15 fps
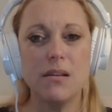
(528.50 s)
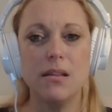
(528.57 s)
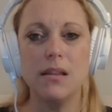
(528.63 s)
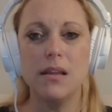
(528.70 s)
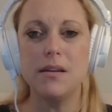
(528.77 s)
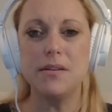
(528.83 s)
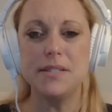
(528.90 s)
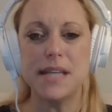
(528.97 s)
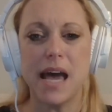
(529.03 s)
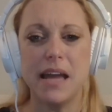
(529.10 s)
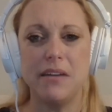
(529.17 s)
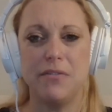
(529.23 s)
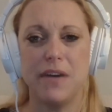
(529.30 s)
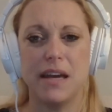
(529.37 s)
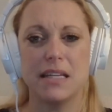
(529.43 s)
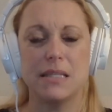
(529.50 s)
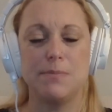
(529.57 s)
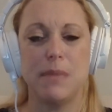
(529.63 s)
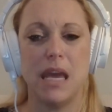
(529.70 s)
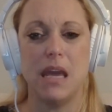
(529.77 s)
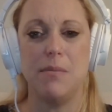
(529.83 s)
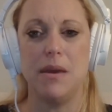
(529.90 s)
Little side effects,
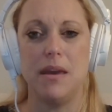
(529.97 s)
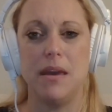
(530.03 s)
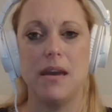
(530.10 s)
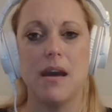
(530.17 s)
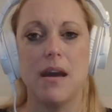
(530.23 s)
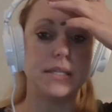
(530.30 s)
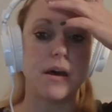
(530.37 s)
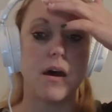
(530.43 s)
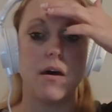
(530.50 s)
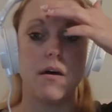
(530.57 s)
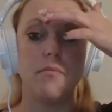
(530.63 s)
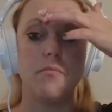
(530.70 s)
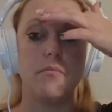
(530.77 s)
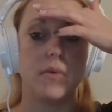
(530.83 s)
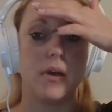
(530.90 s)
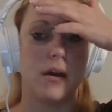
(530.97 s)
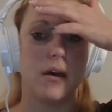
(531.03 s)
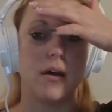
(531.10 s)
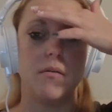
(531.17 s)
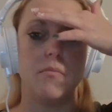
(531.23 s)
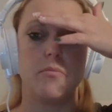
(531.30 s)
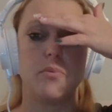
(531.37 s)
maybe
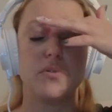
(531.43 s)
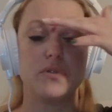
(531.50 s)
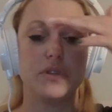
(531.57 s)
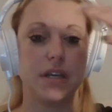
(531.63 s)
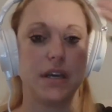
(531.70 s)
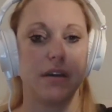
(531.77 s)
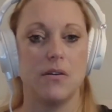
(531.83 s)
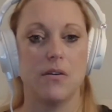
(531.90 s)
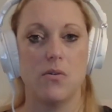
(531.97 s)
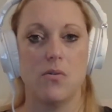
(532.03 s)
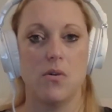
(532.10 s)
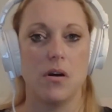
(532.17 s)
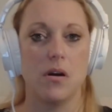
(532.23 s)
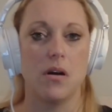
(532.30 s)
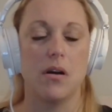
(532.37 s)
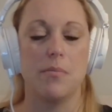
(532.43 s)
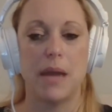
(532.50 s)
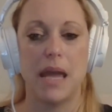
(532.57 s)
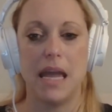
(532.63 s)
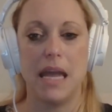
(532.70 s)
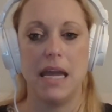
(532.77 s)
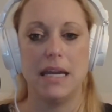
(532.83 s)
some bruising or
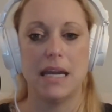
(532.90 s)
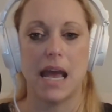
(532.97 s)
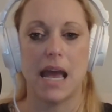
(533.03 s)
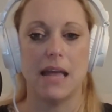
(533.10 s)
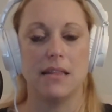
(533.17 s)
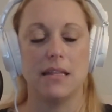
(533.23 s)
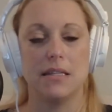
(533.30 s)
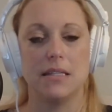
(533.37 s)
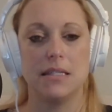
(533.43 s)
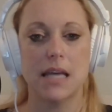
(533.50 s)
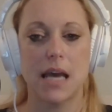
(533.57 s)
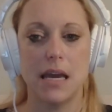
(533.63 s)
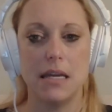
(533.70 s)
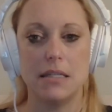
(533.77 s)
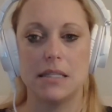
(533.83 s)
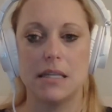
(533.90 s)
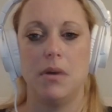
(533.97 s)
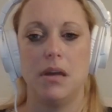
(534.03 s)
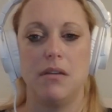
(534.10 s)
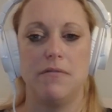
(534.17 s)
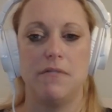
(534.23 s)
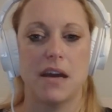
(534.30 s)
pain at the site.
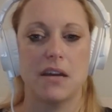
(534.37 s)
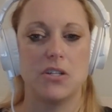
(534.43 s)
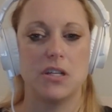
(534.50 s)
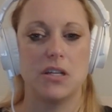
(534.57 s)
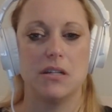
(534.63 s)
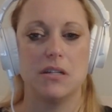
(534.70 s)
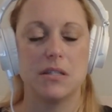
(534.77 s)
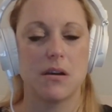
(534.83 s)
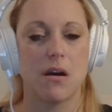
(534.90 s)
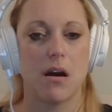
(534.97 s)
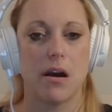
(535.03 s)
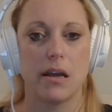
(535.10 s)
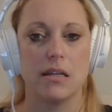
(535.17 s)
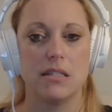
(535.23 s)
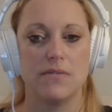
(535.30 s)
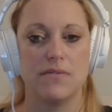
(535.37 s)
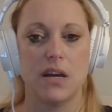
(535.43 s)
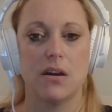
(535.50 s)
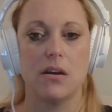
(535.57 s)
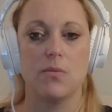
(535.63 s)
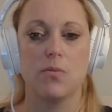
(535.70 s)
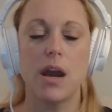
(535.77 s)
Infection and scarring is
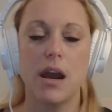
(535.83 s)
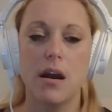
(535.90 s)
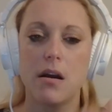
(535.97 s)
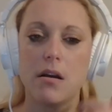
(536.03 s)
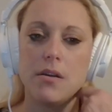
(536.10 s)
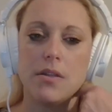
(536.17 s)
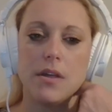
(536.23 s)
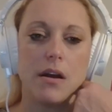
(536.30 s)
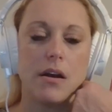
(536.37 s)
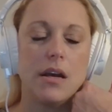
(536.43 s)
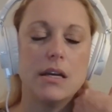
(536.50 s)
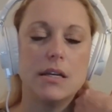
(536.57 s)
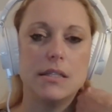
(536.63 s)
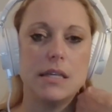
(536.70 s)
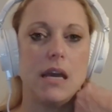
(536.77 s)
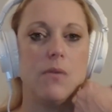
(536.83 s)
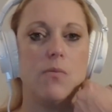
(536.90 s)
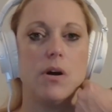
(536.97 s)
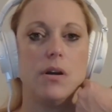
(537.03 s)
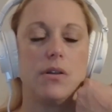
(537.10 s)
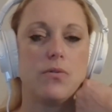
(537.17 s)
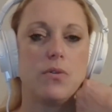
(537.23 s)
very rare. There is a
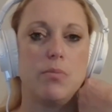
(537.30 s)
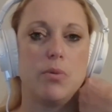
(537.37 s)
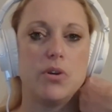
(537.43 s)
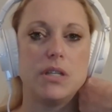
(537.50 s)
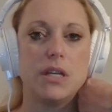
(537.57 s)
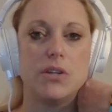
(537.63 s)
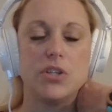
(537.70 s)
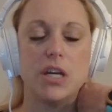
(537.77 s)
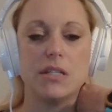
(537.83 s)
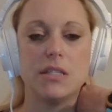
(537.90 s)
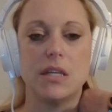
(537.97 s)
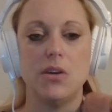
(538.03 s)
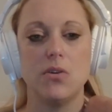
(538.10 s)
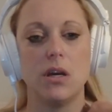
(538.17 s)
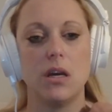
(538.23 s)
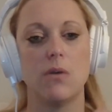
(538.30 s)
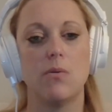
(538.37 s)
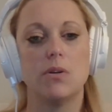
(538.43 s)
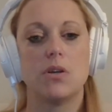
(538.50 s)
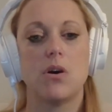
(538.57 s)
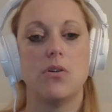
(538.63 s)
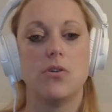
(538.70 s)
1 to 3% chance that you can get
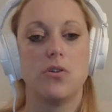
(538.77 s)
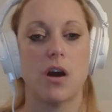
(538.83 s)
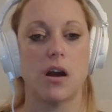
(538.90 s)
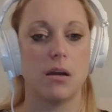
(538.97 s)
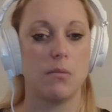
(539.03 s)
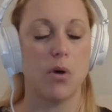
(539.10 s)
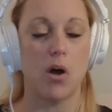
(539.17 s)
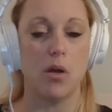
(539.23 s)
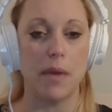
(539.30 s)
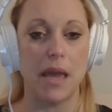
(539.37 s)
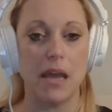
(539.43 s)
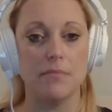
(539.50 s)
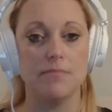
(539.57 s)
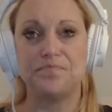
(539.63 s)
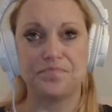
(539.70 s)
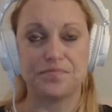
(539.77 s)
what's called chronic ball pain.